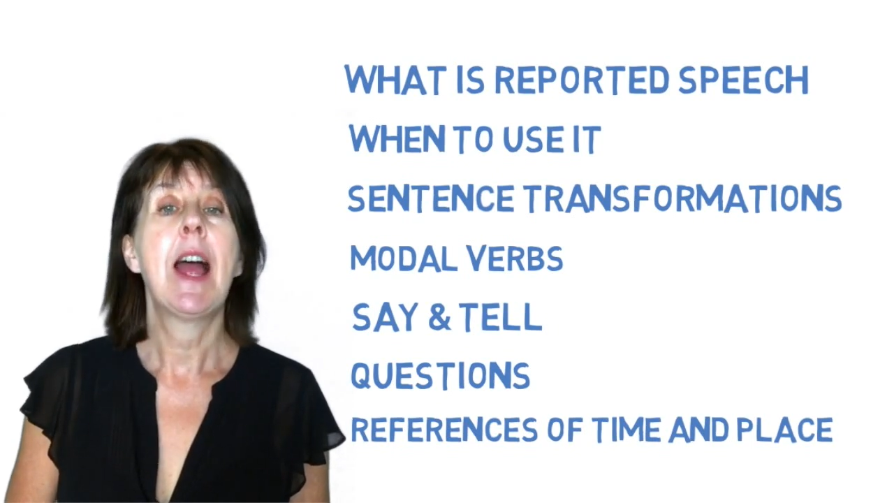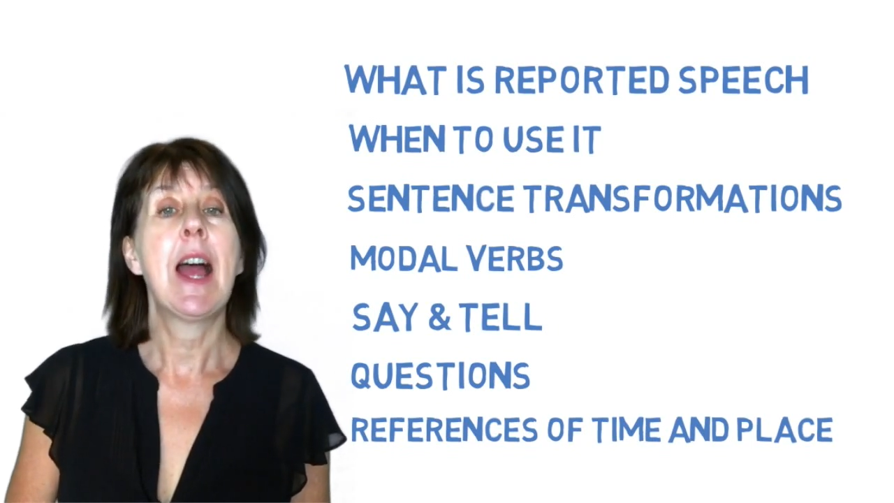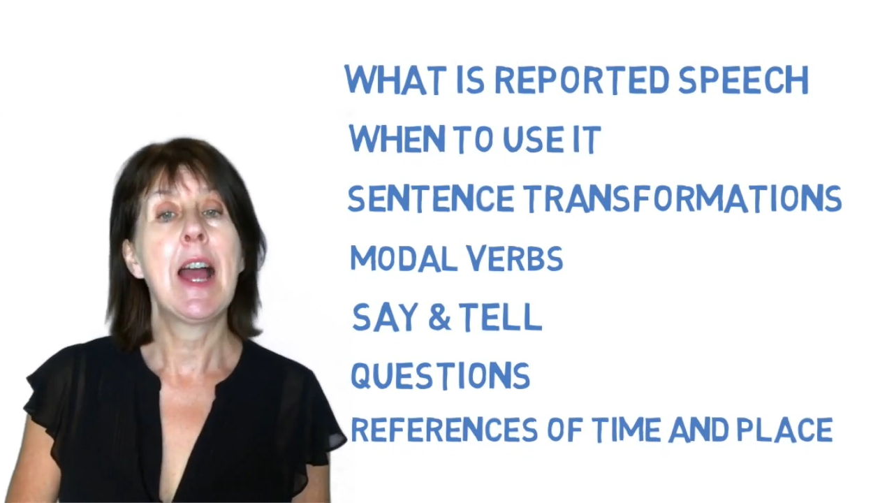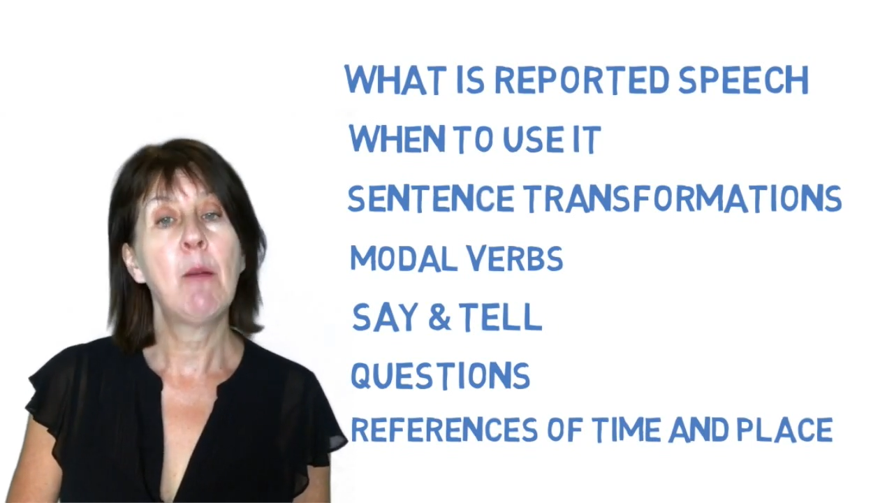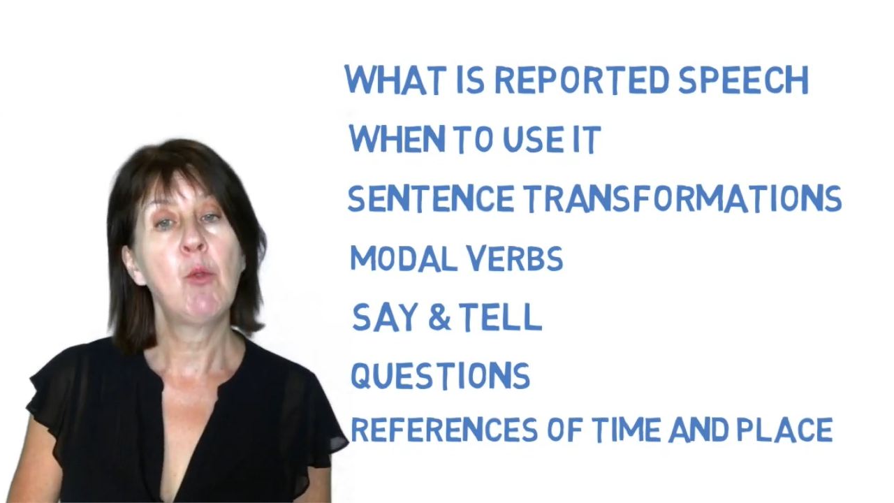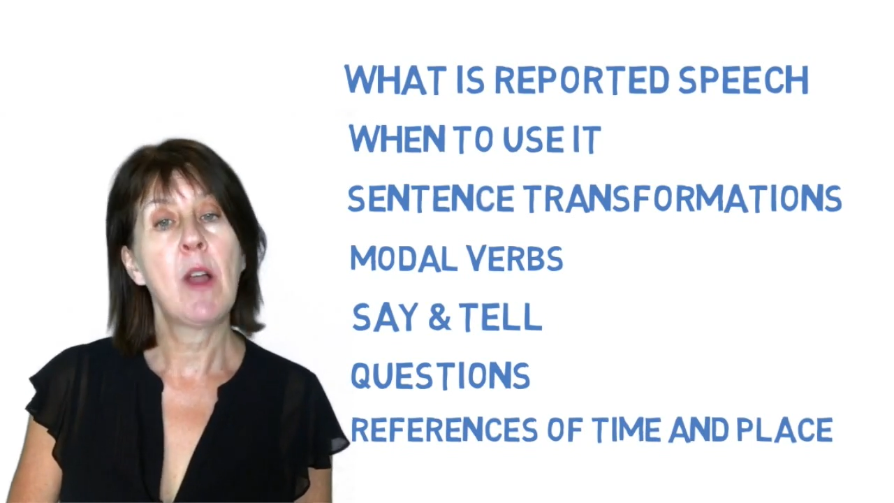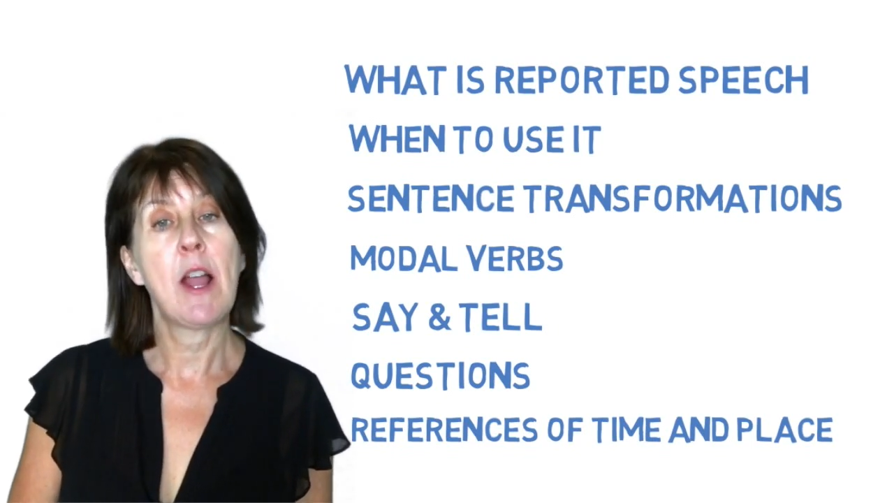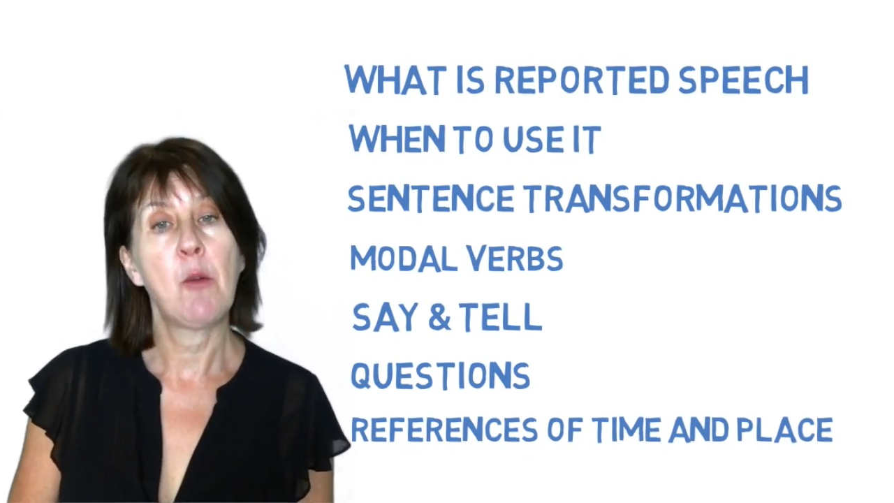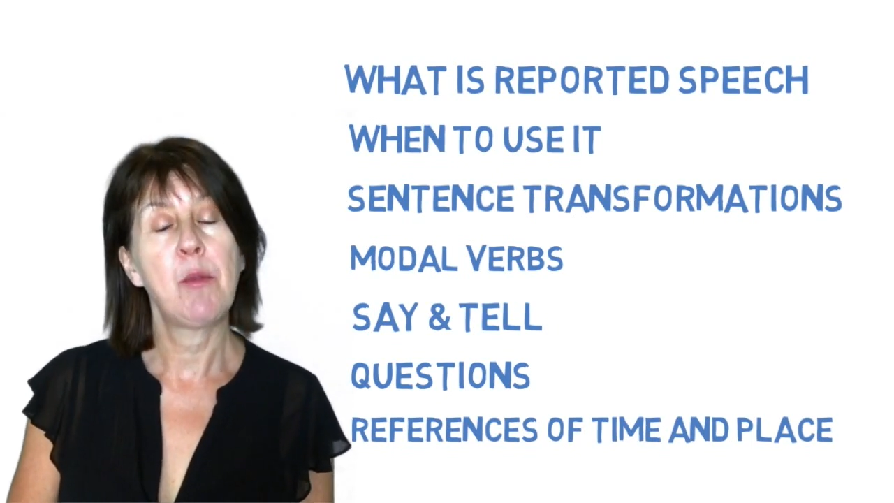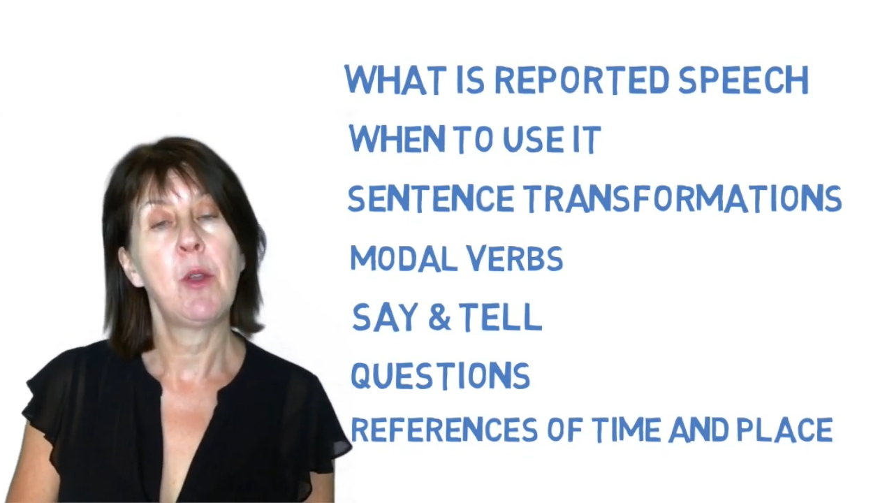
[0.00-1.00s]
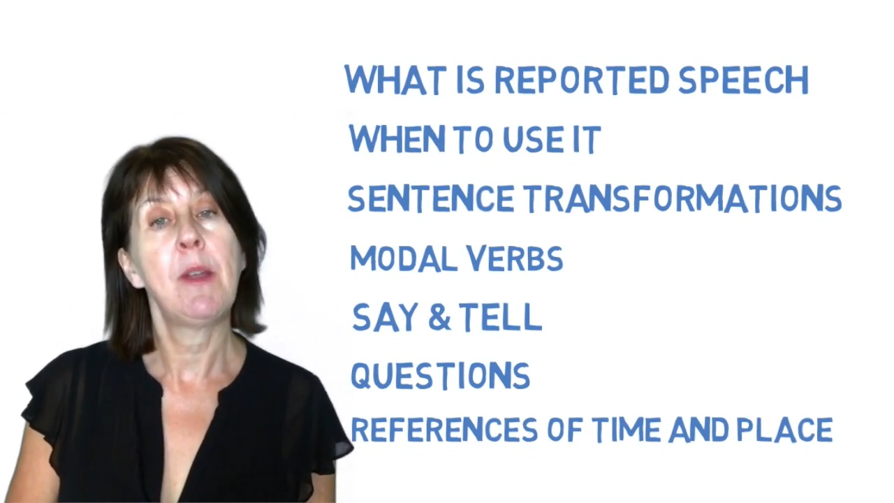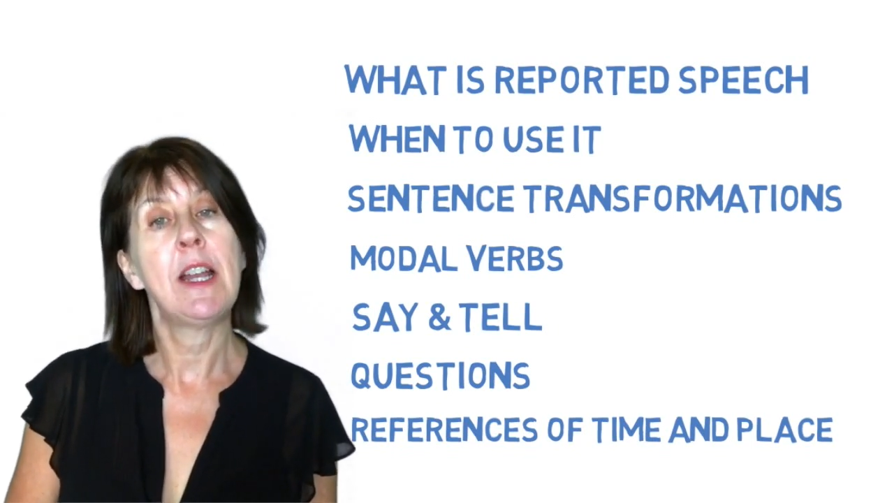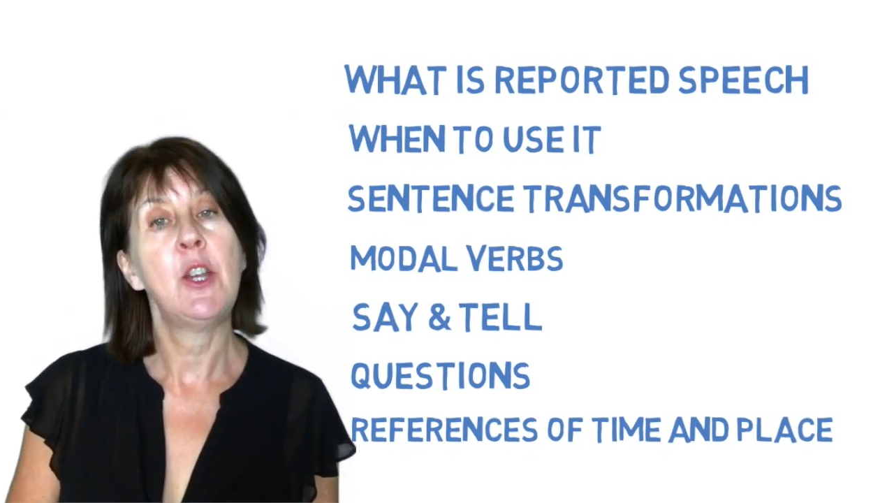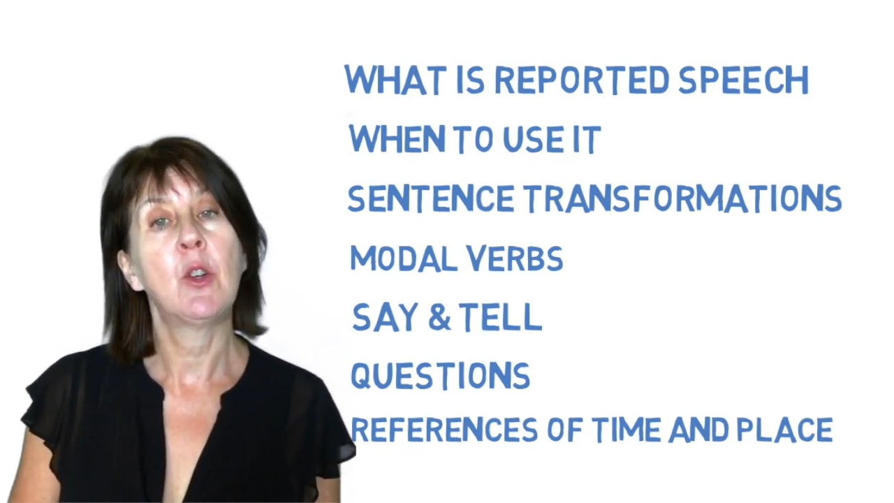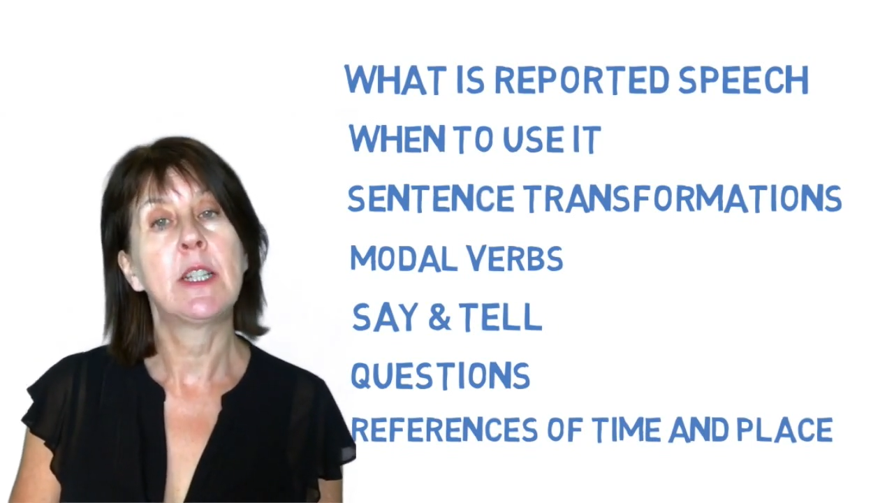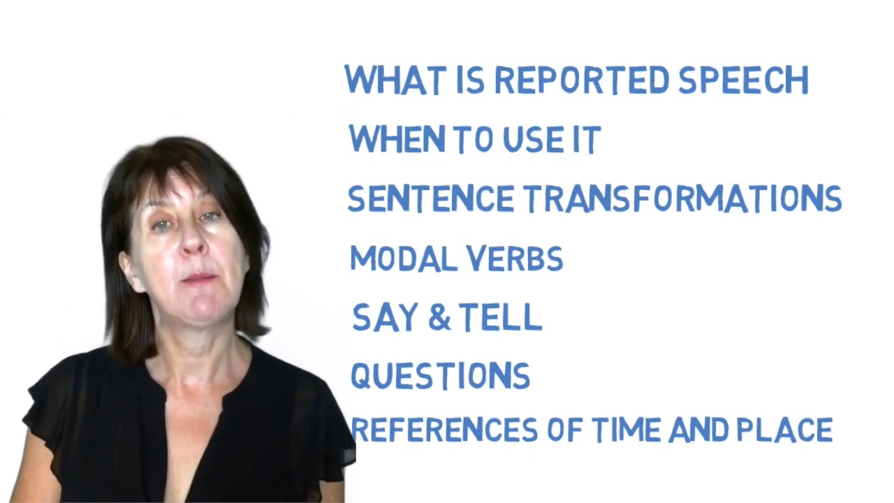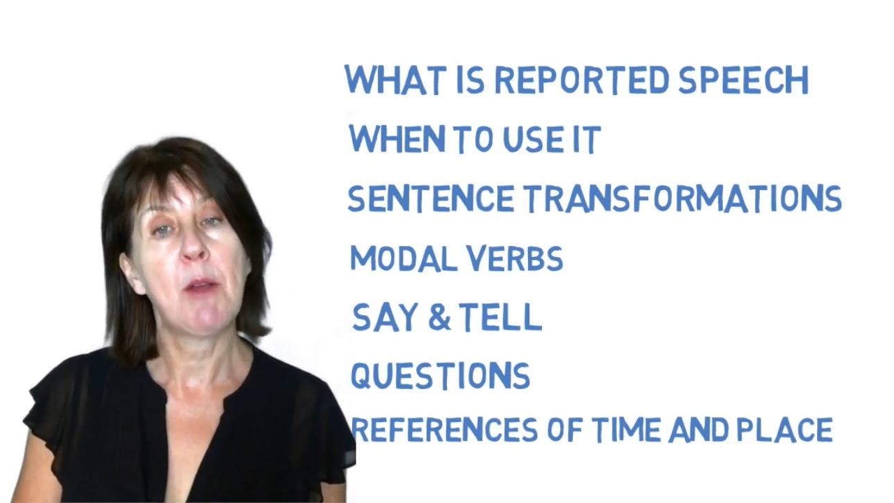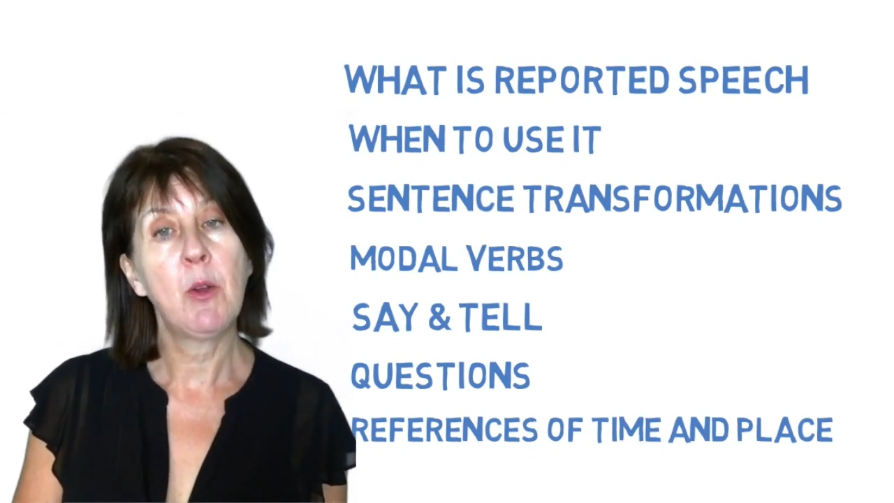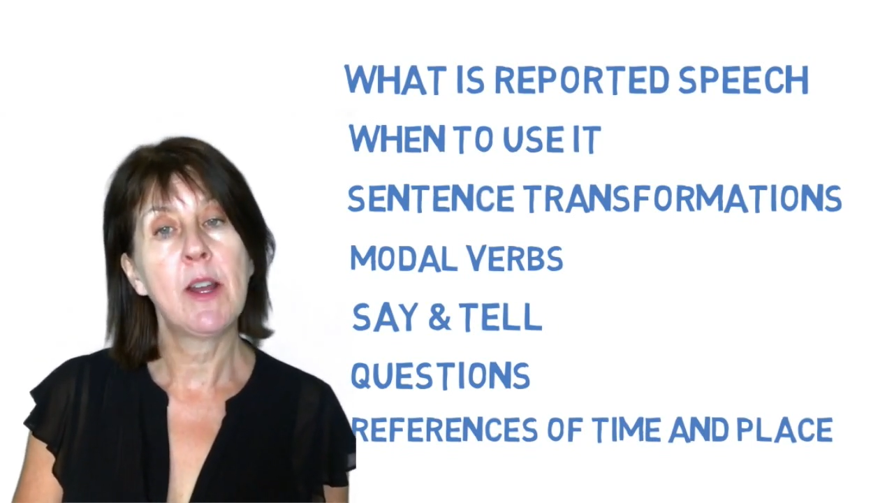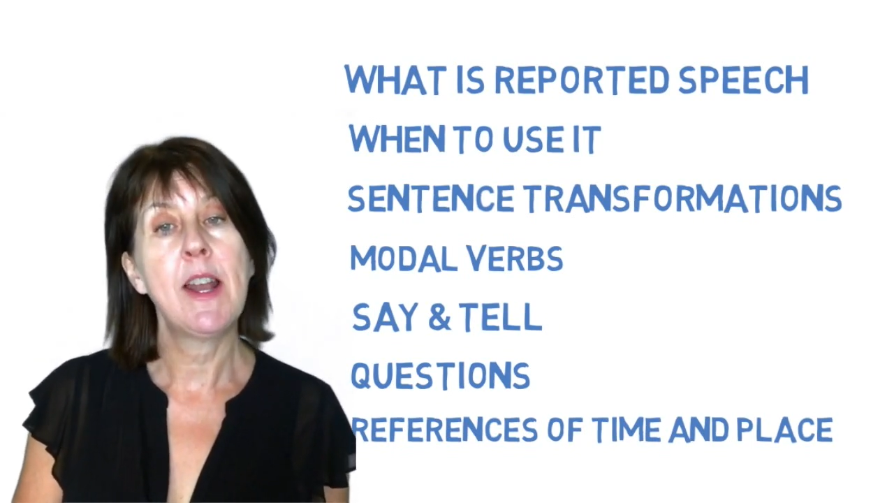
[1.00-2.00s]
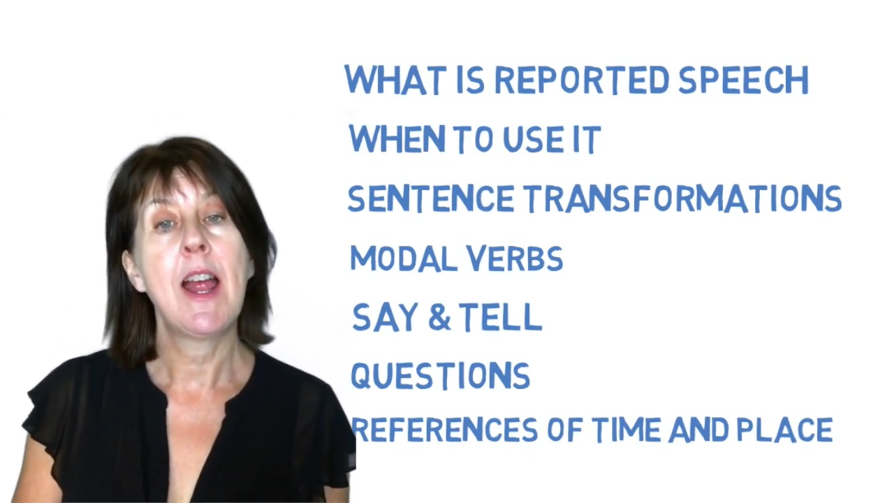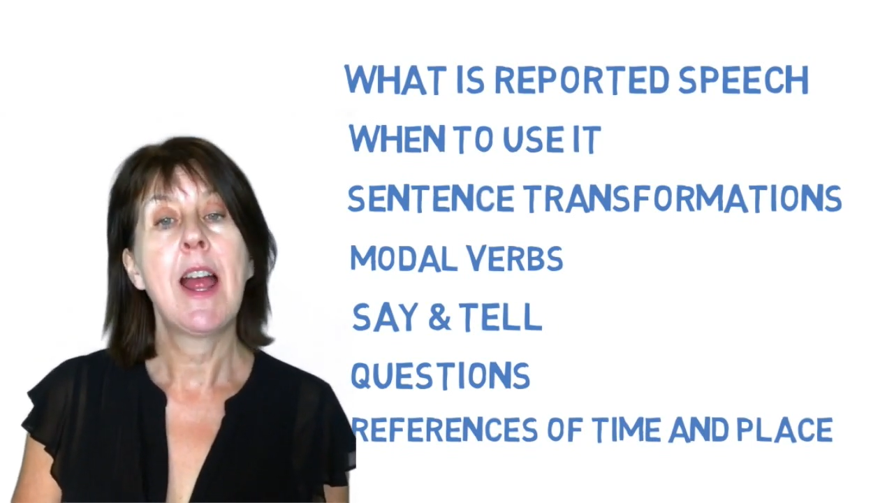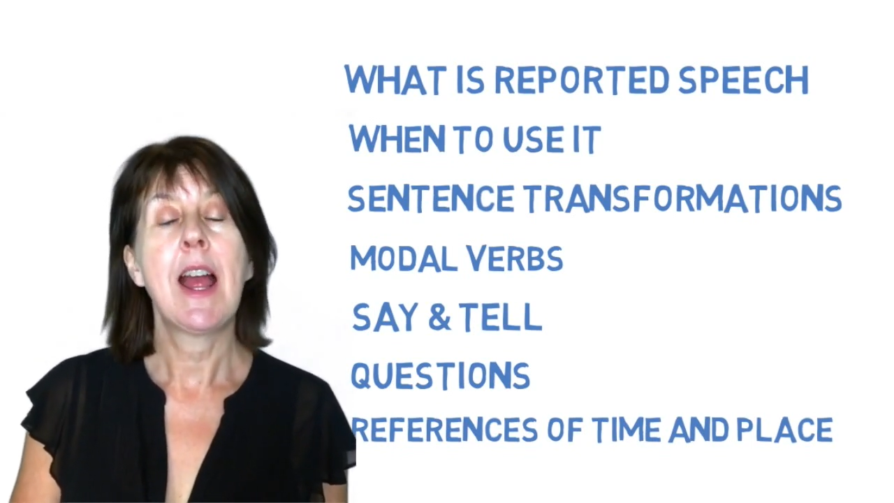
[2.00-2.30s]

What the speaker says: and will help you in your spoken